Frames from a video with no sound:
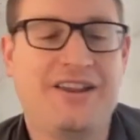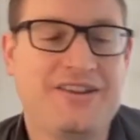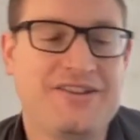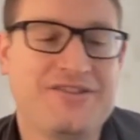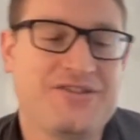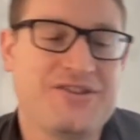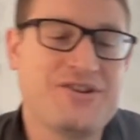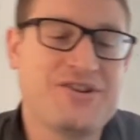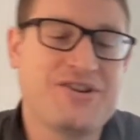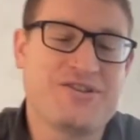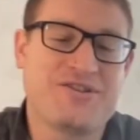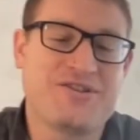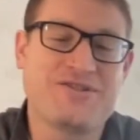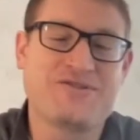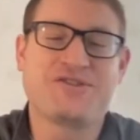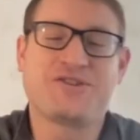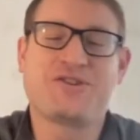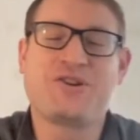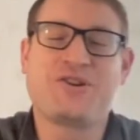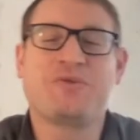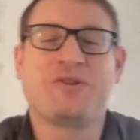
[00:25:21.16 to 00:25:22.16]
there's
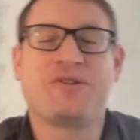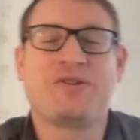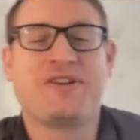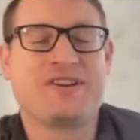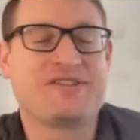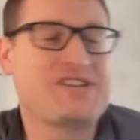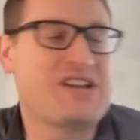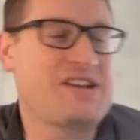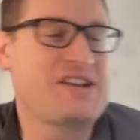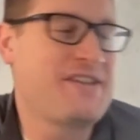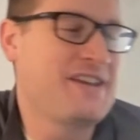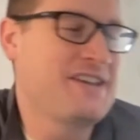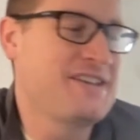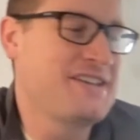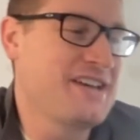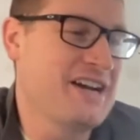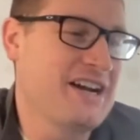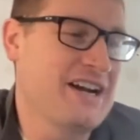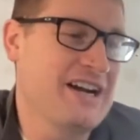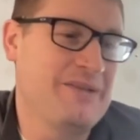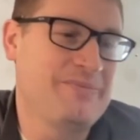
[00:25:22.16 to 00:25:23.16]
a couple of things. I think
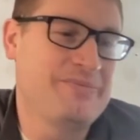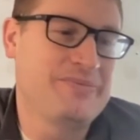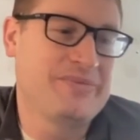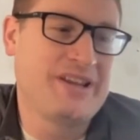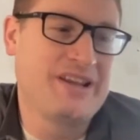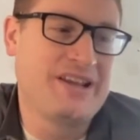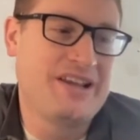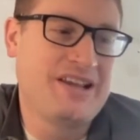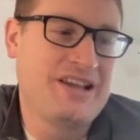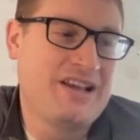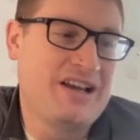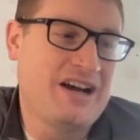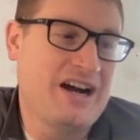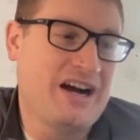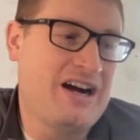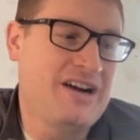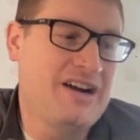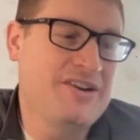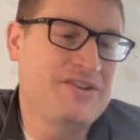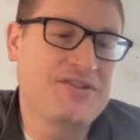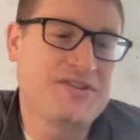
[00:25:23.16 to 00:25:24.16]

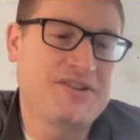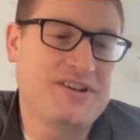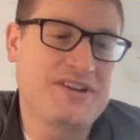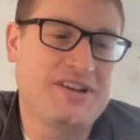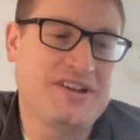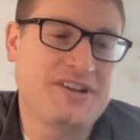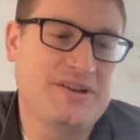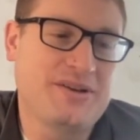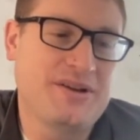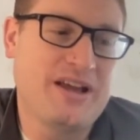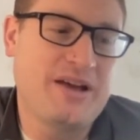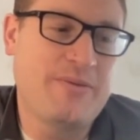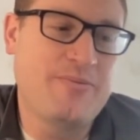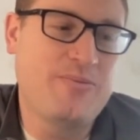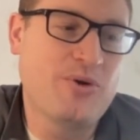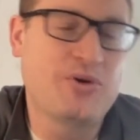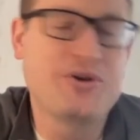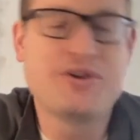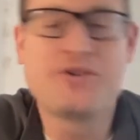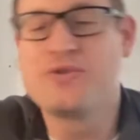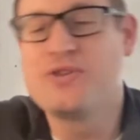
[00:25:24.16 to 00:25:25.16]
honestly,
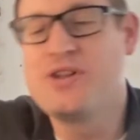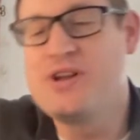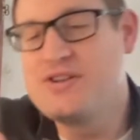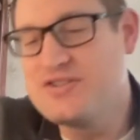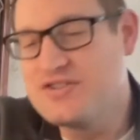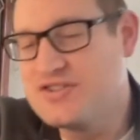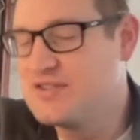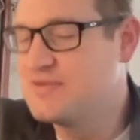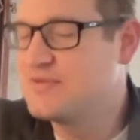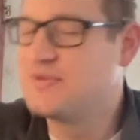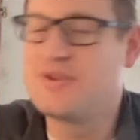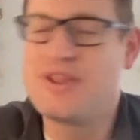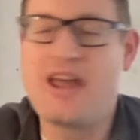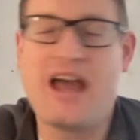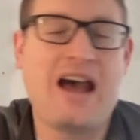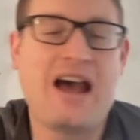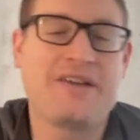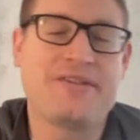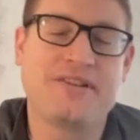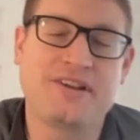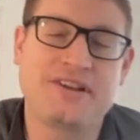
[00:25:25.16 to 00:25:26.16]
building relationships with
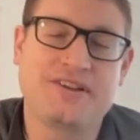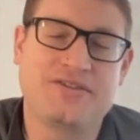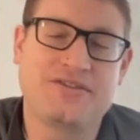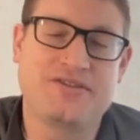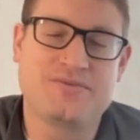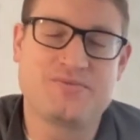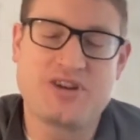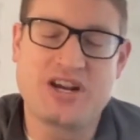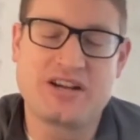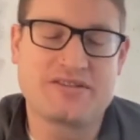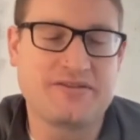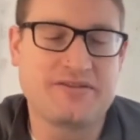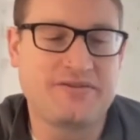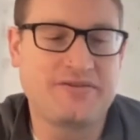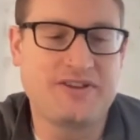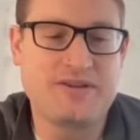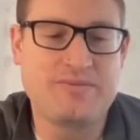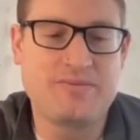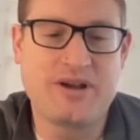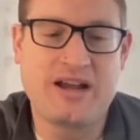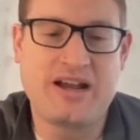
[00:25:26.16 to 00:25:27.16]
athletes, subjective
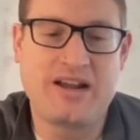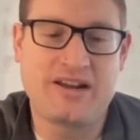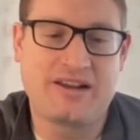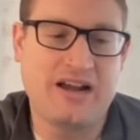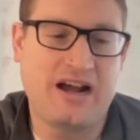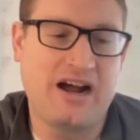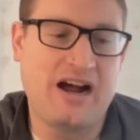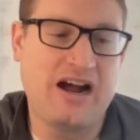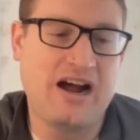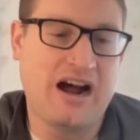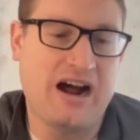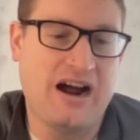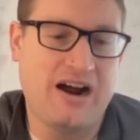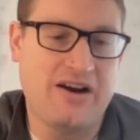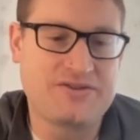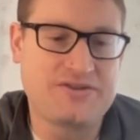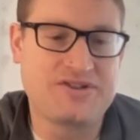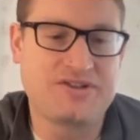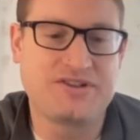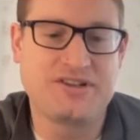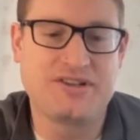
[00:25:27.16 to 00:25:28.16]
feedback,
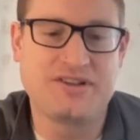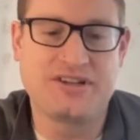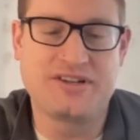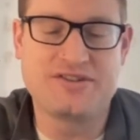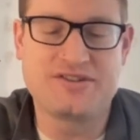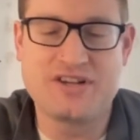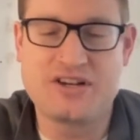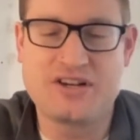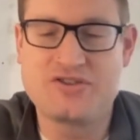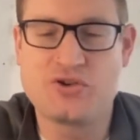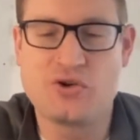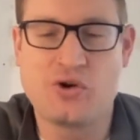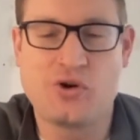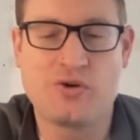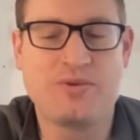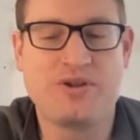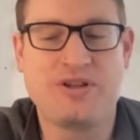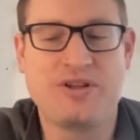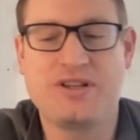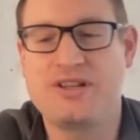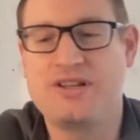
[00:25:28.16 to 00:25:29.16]
obviously like session
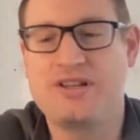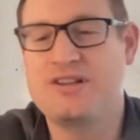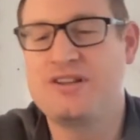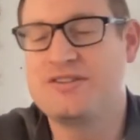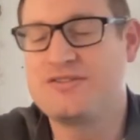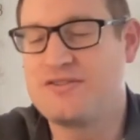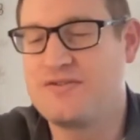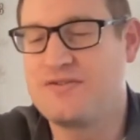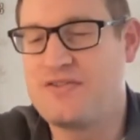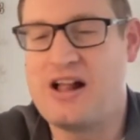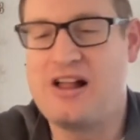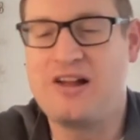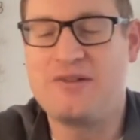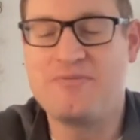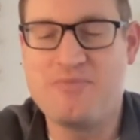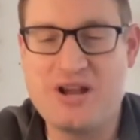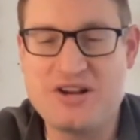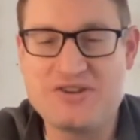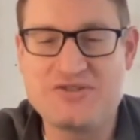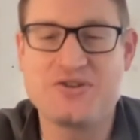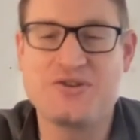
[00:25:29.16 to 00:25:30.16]
RPE is a valid
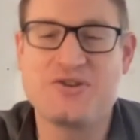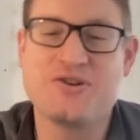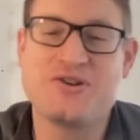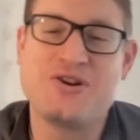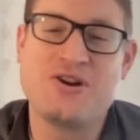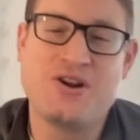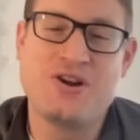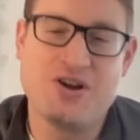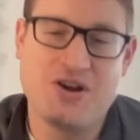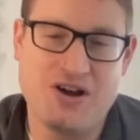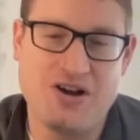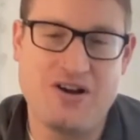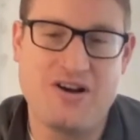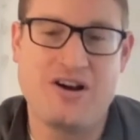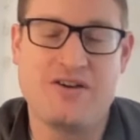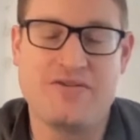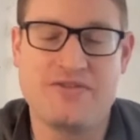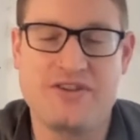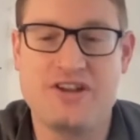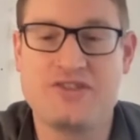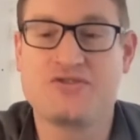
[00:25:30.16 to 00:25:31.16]
measure
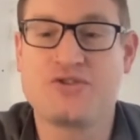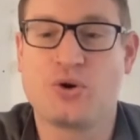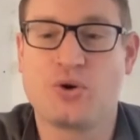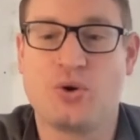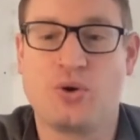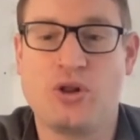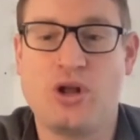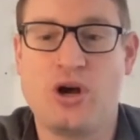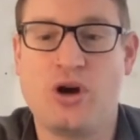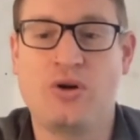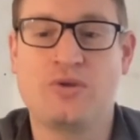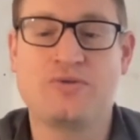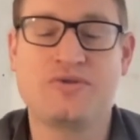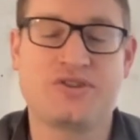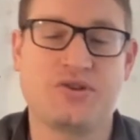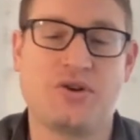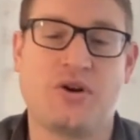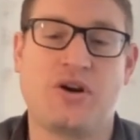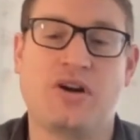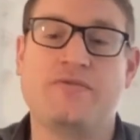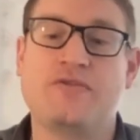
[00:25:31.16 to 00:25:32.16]
of internal load.
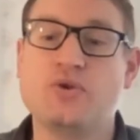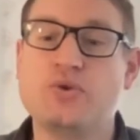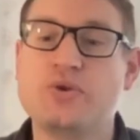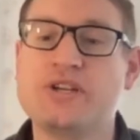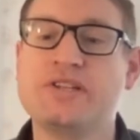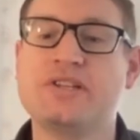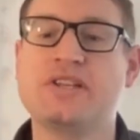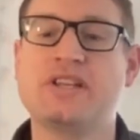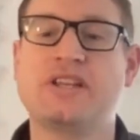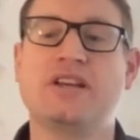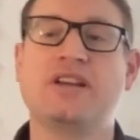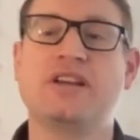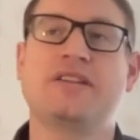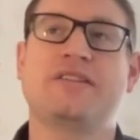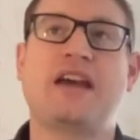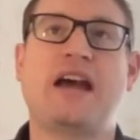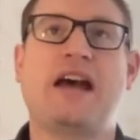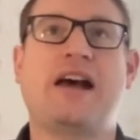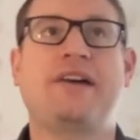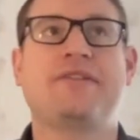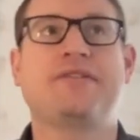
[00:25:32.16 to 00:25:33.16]
So if you can get
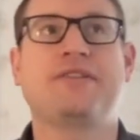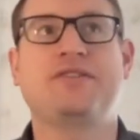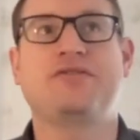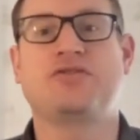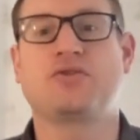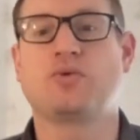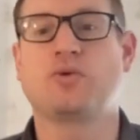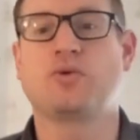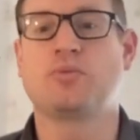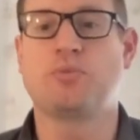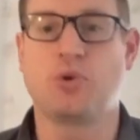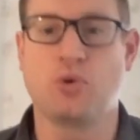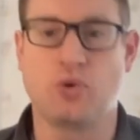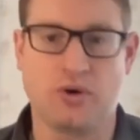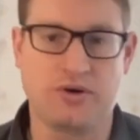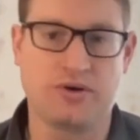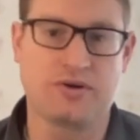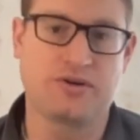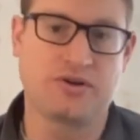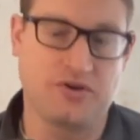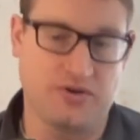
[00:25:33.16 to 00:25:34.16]
the athlete to
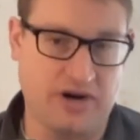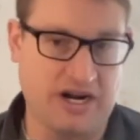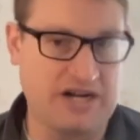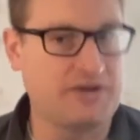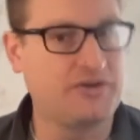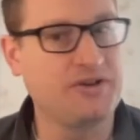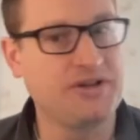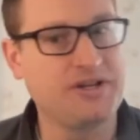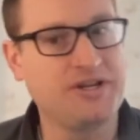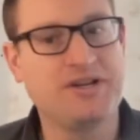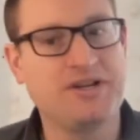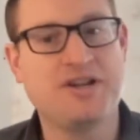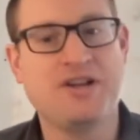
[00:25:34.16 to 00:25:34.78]
report correctly,